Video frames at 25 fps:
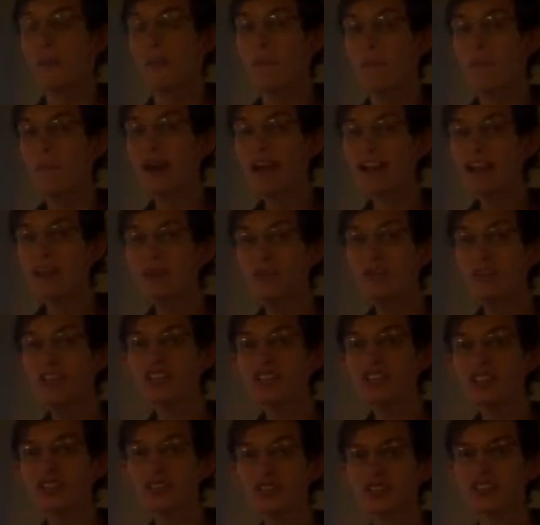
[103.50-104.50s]
My
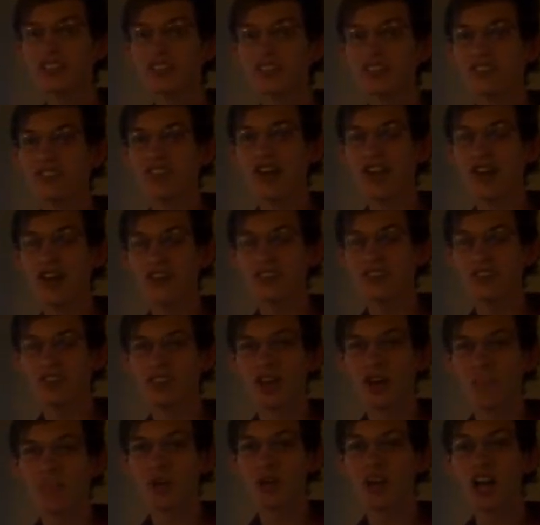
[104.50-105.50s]
research this
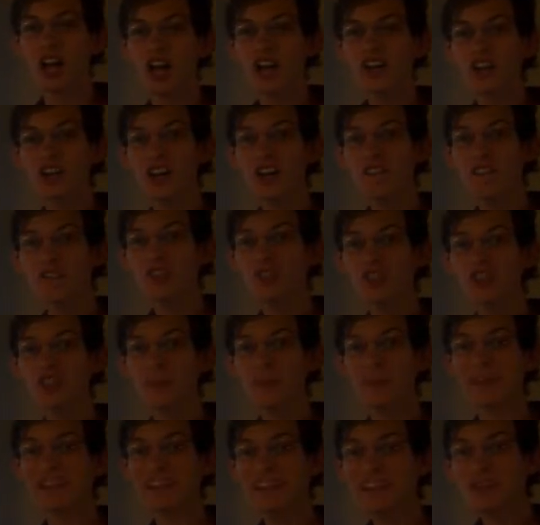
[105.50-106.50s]
summer uncovered some
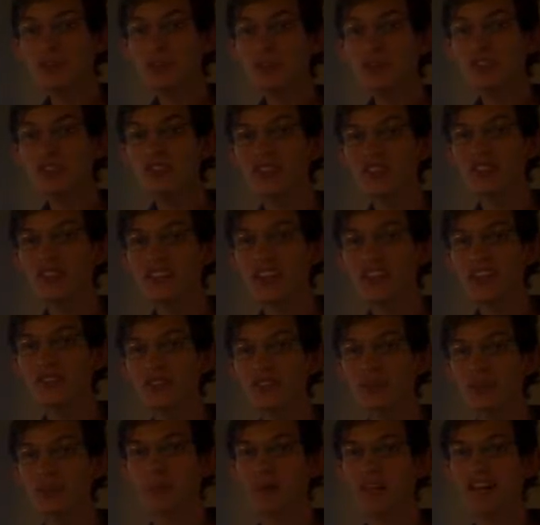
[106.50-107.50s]
interesting
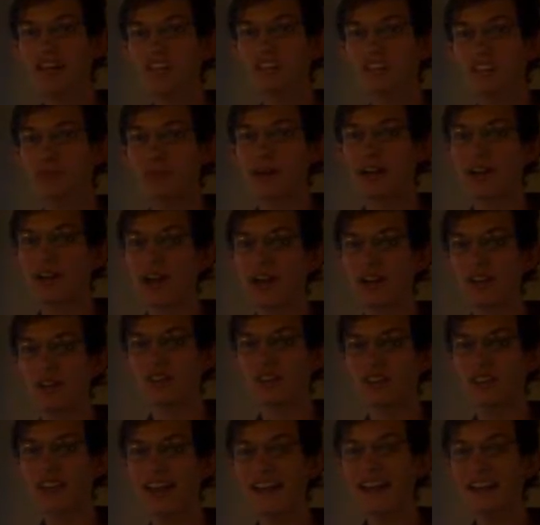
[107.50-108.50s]
information about how
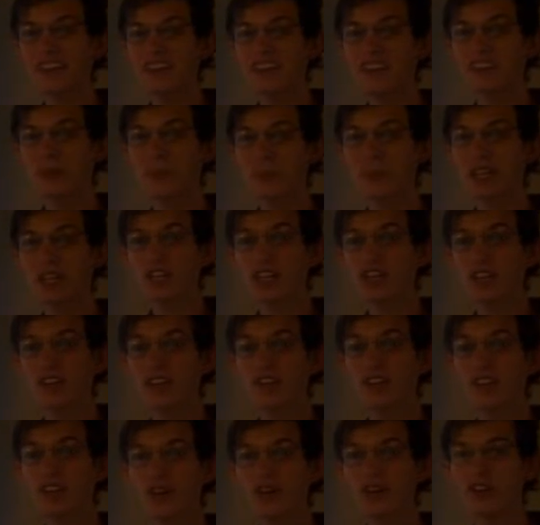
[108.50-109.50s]
static stability
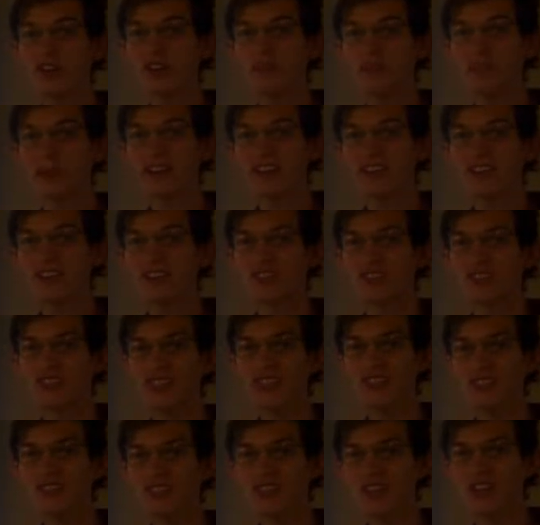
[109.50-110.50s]
varies by
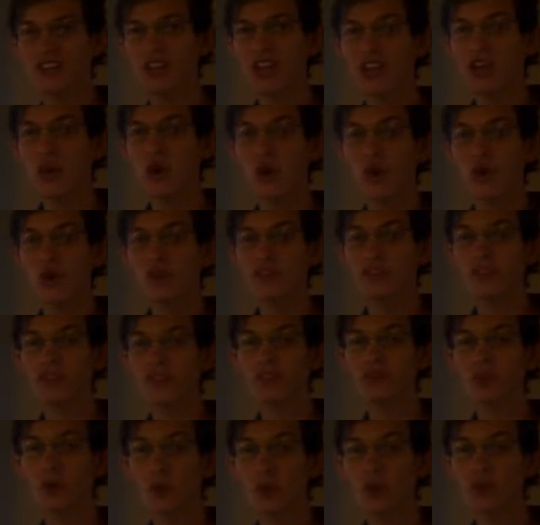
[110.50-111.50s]
season over the
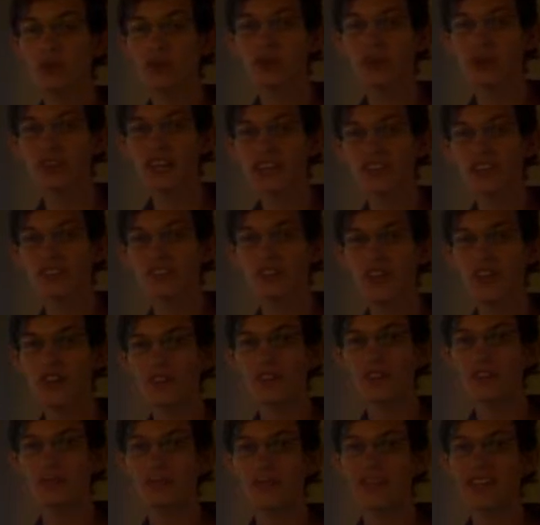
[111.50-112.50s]
northern and
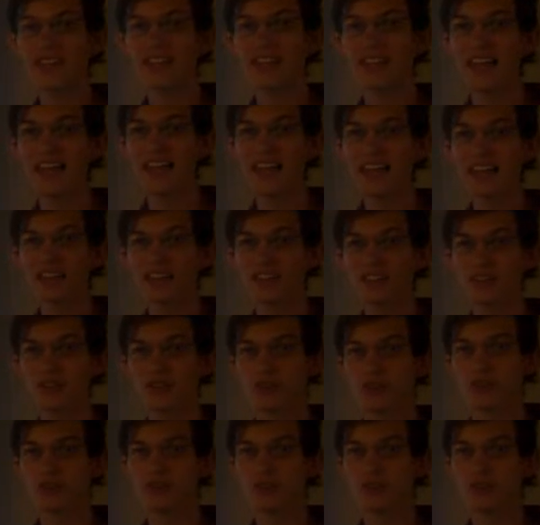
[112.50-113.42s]
southern mid-latitudes.